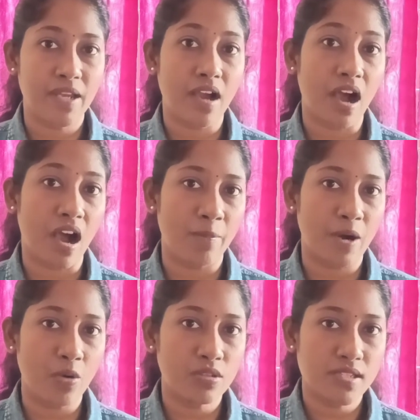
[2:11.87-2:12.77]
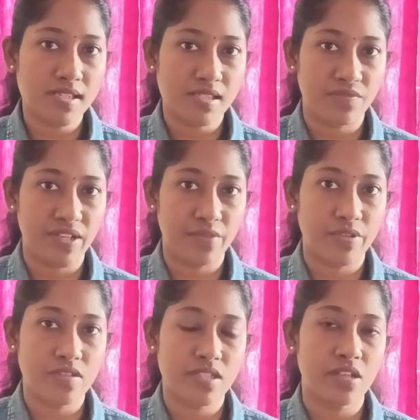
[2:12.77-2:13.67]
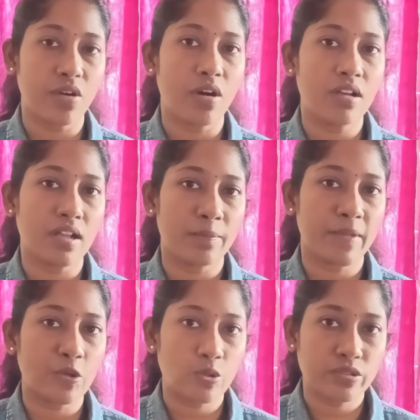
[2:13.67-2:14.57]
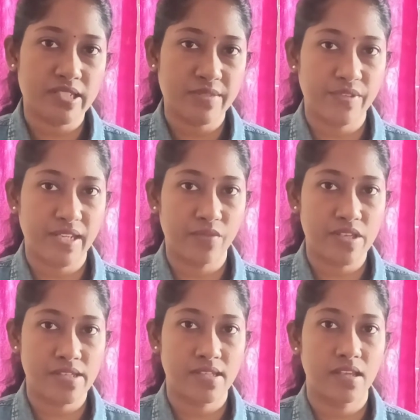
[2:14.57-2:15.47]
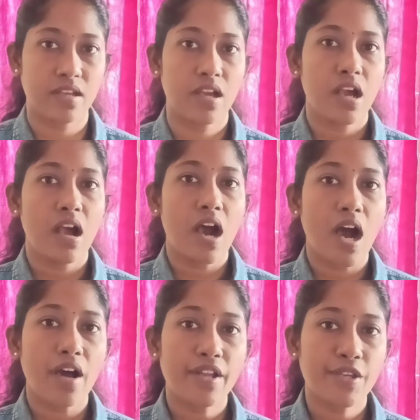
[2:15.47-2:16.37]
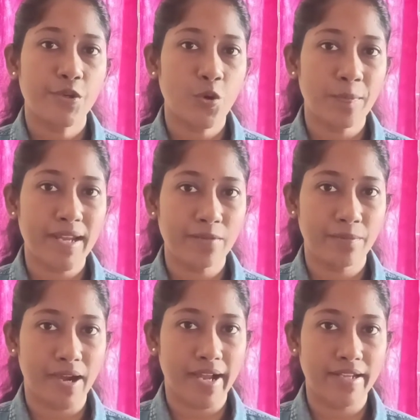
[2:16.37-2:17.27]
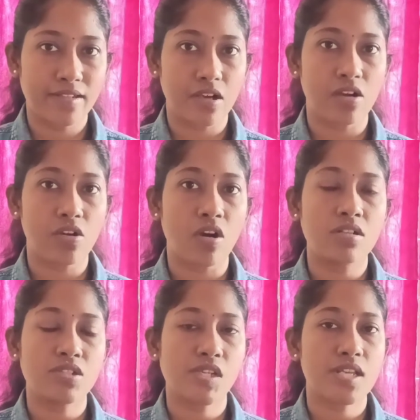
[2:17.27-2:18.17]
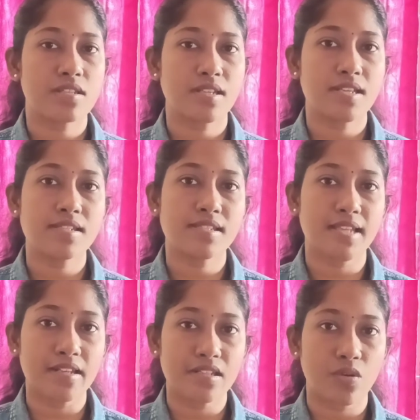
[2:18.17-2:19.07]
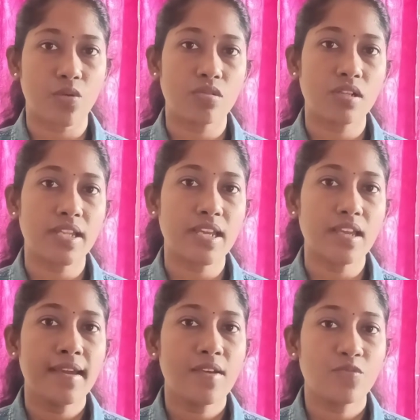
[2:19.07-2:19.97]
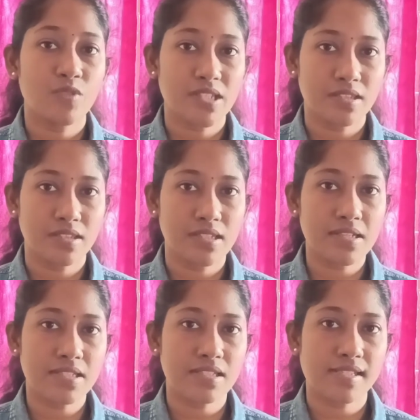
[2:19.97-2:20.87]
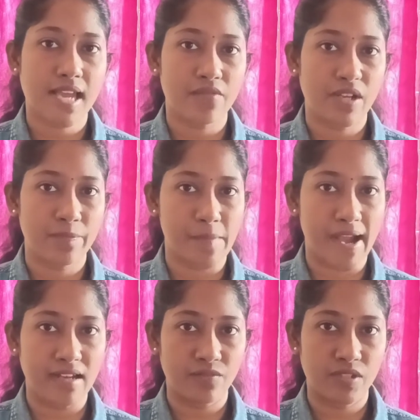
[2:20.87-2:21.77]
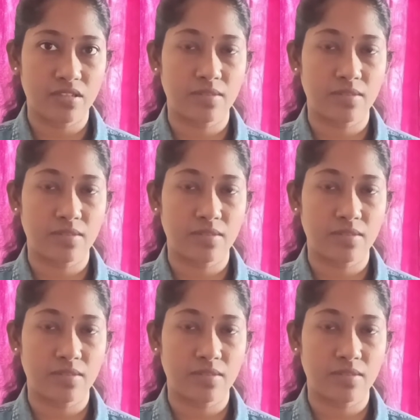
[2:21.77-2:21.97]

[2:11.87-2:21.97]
above this frequency or below this frequency. Our human mind, our consciousness set only with this 7 bandwidth.